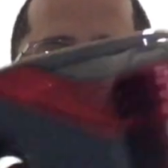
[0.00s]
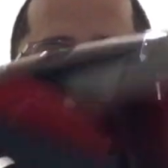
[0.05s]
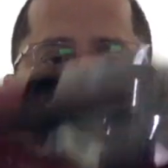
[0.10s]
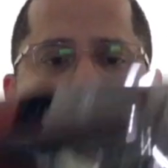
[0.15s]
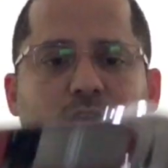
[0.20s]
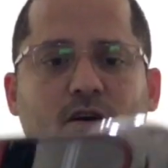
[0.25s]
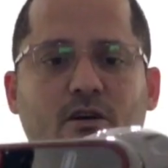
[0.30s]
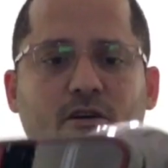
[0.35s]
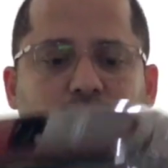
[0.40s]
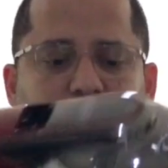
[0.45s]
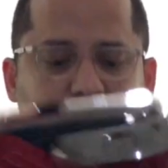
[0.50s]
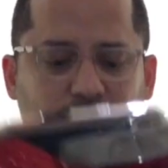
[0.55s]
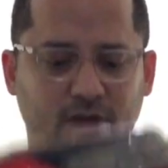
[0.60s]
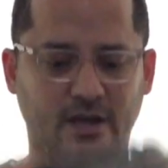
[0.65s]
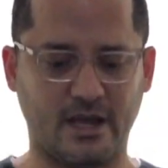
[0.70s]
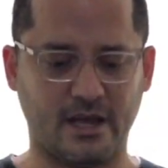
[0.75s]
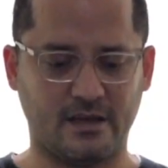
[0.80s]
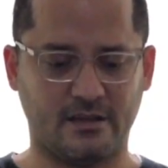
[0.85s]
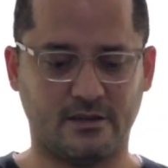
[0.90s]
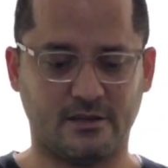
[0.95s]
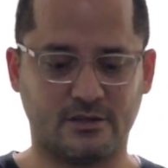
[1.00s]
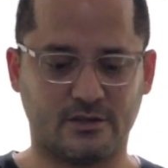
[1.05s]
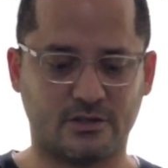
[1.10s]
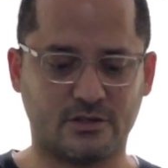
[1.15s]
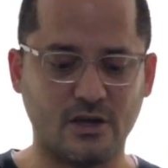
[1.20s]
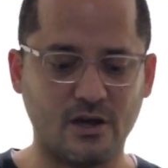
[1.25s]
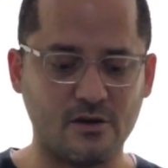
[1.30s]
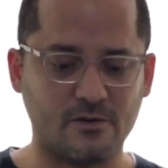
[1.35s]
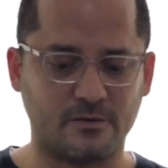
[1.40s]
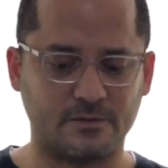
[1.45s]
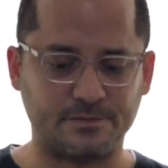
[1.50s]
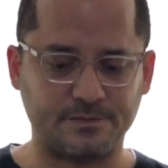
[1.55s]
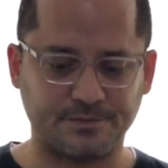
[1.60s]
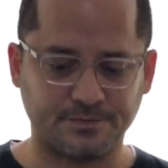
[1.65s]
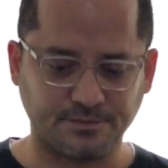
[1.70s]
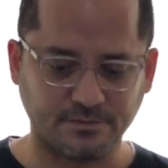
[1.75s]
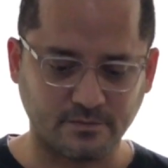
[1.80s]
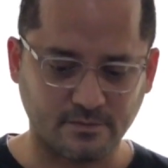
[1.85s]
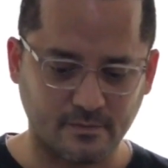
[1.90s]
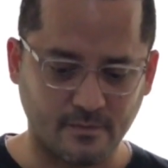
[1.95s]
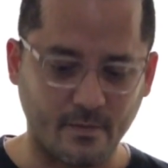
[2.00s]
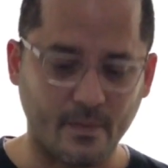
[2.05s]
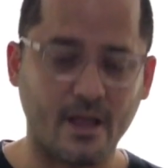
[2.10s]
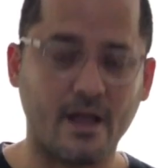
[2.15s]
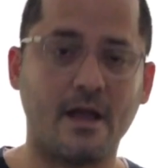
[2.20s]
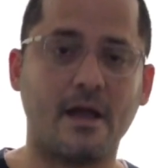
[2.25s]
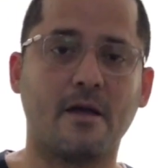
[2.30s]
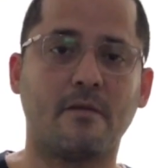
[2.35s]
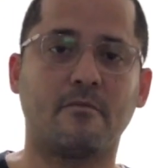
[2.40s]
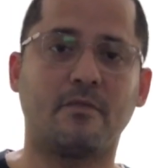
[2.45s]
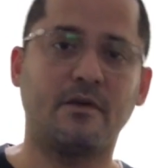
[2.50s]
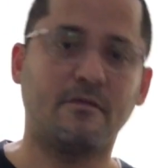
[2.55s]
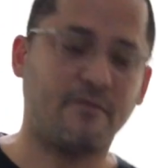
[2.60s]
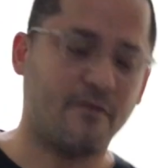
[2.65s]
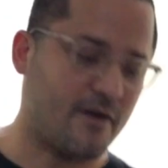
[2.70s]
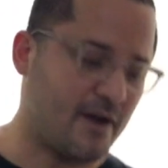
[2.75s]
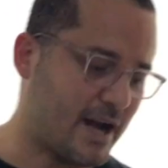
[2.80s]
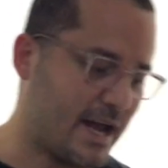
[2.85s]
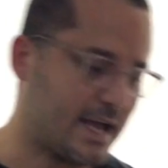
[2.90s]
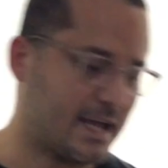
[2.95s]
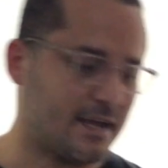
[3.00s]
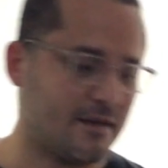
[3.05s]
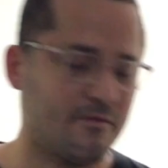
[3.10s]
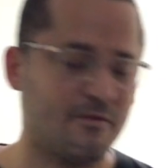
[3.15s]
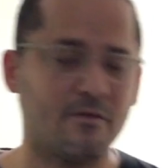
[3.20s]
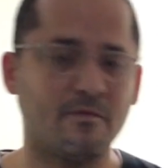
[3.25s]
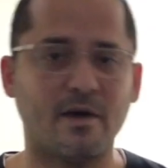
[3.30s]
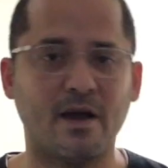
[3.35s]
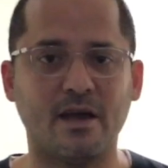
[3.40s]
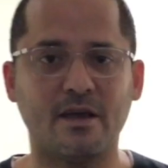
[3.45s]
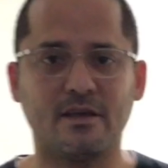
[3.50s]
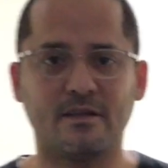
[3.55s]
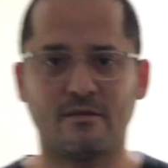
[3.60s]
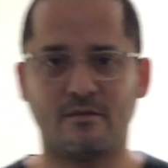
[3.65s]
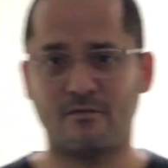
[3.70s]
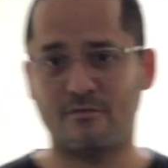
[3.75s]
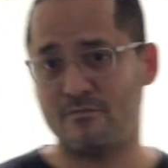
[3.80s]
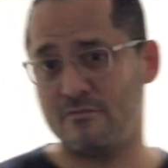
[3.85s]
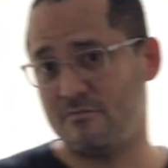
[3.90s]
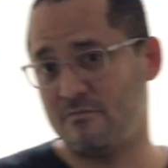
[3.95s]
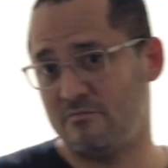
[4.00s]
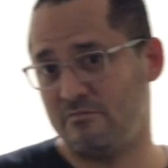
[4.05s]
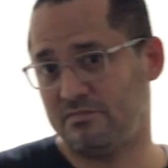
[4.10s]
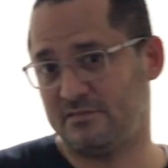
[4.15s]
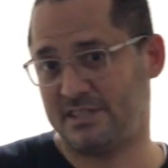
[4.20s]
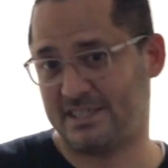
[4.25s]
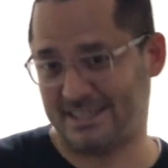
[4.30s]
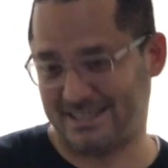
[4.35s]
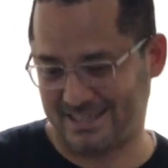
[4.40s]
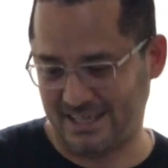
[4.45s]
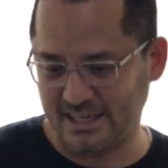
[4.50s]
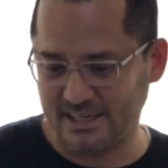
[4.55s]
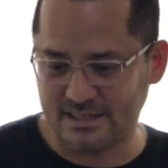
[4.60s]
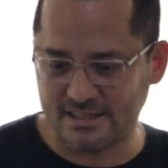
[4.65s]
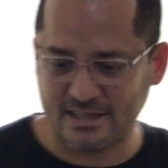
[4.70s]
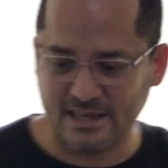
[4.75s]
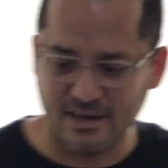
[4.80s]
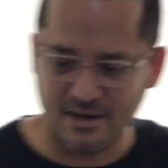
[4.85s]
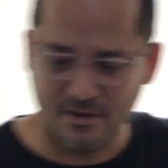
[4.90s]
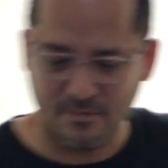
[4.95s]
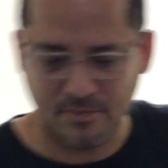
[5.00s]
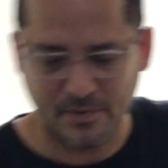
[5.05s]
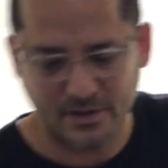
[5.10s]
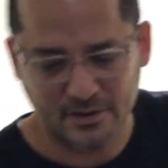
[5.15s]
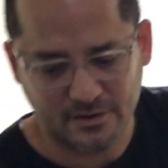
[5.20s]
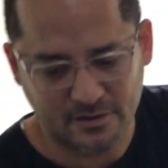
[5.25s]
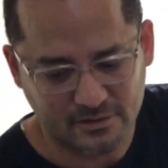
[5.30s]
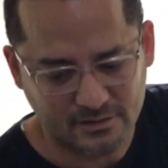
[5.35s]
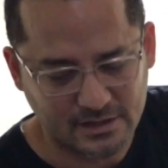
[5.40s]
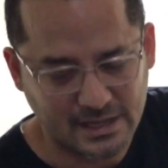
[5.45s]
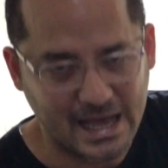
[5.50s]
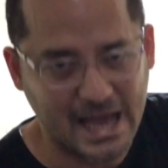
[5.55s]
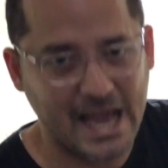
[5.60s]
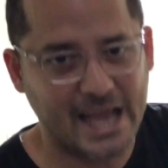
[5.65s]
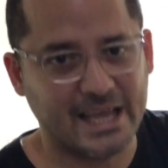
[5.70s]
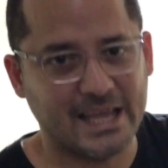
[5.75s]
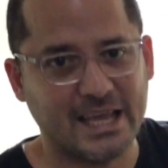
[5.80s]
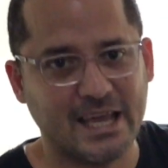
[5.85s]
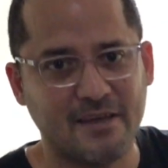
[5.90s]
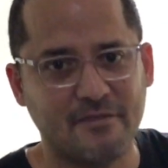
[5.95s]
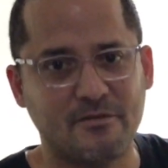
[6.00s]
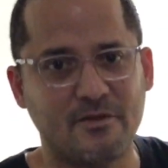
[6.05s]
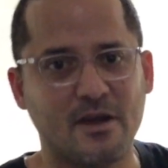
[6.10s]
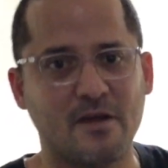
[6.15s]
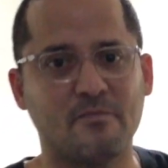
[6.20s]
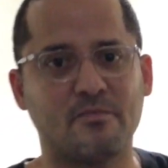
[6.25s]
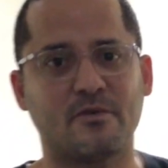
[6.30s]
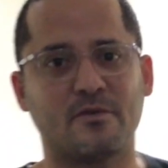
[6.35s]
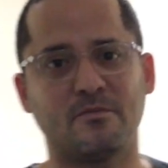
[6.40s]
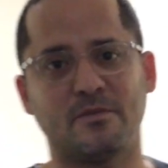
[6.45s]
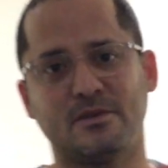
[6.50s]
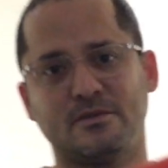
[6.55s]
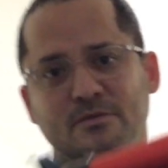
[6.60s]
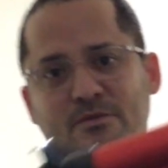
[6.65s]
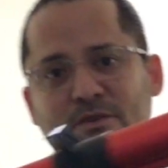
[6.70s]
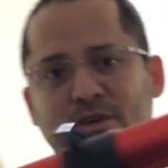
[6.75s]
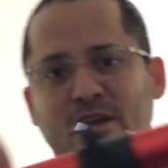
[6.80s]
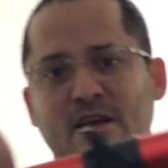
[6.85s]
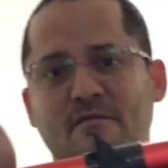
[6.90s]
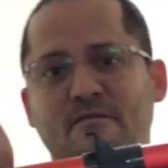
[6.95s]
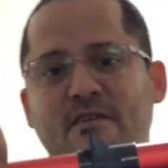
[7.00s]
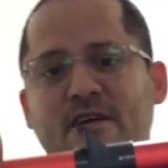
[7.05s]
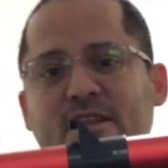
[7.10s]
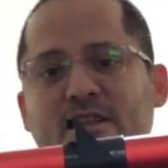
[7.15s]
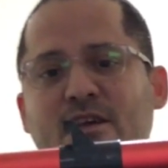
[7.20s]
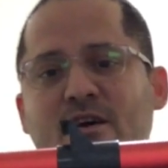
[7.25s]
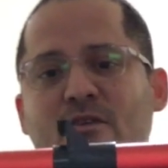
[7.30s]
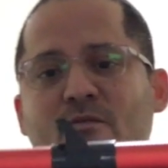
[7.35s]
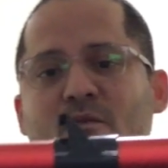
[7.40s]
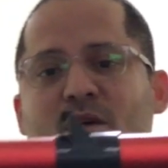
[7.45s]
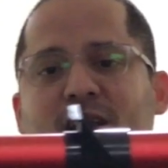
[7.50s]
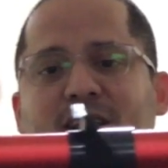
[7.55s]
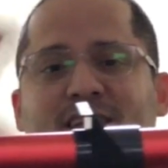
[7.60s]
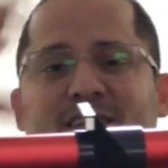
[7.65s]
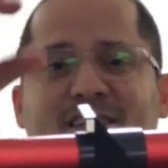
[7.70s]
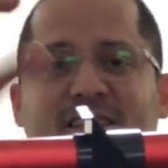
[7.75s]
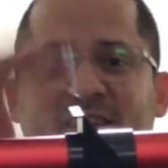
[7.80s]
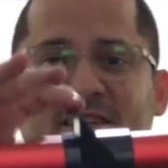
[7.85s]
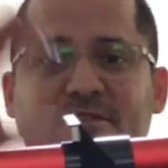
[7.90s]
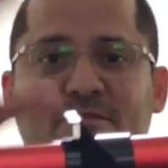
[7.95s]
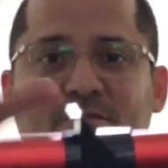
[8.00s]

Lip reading: all together. So before I give you my sincere opinion, I gave you a promise. You're gonna find out what is this